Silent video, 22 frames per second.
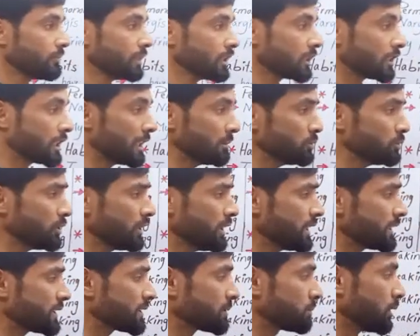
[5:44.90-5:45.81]
Come to the
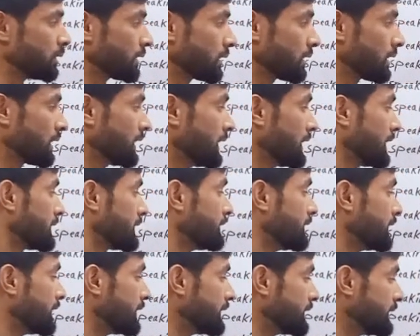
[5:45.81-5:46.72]
next part.
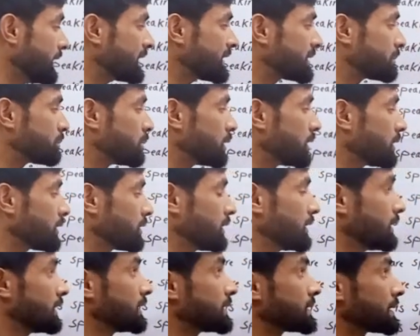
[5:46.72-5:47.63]
The next
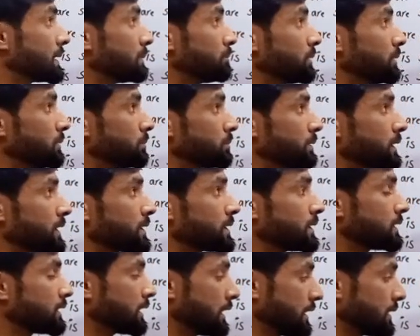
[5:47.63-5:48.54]
part, simple
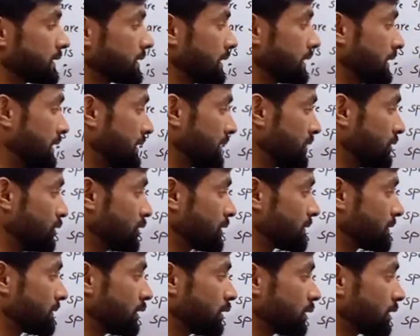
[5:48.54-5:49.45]
present tense, is used
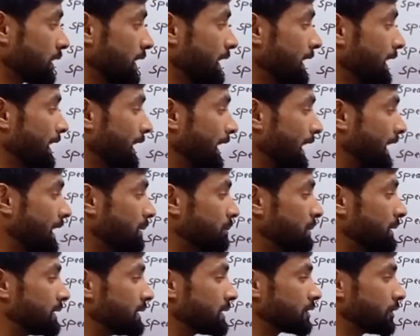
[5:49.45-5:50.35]
for
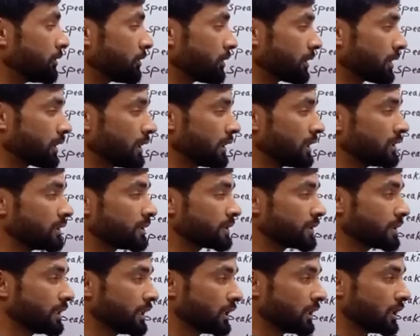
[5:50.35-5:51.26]
habits or
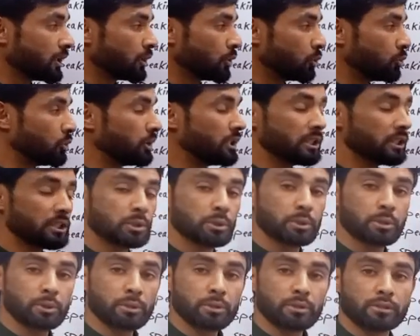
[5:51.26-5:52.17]
things we
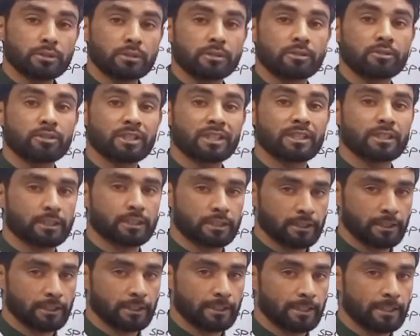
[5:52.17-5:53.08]
do
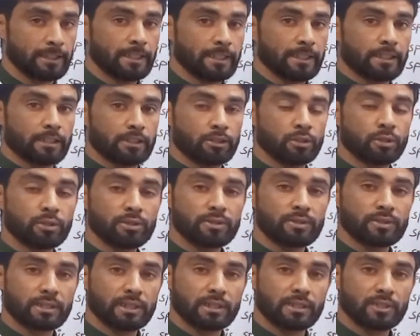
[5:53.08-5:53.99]
regularly. Those
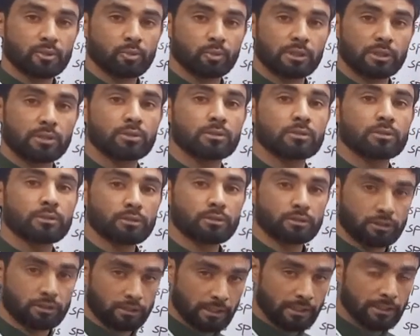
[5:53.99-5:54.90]
things we do
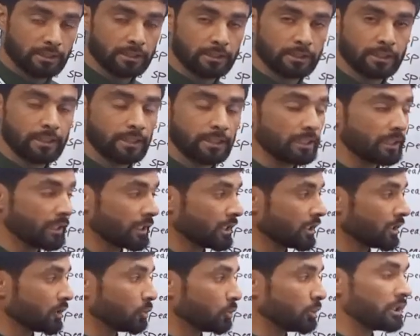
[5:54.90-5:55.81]
regularly,
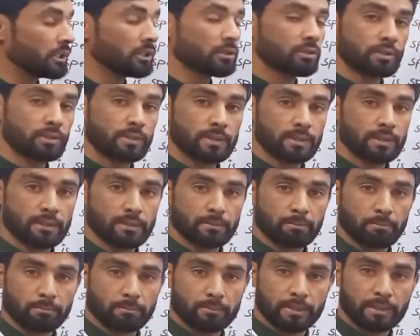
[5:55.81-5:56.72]
we use
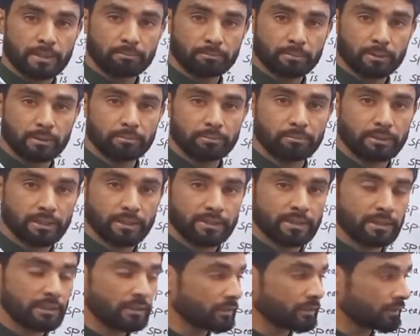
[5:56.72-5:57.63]
simple
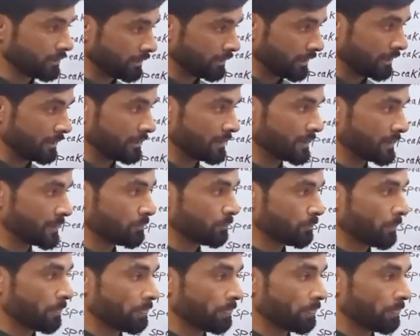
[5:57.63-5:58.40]
present tense.